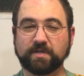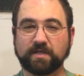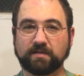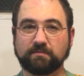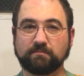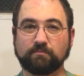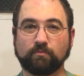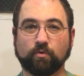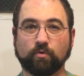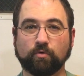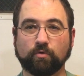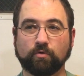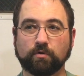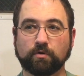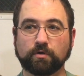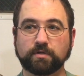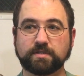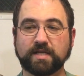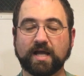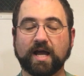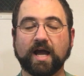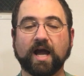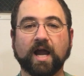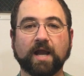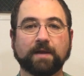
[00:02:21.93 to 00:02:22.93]
bit
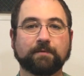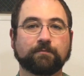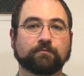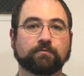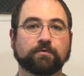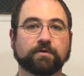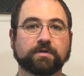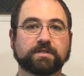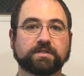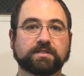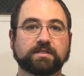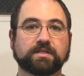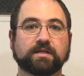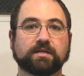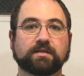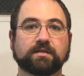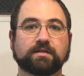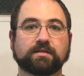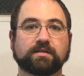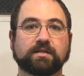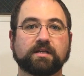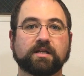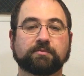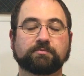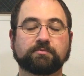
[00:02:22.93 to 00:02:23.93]
more time for it to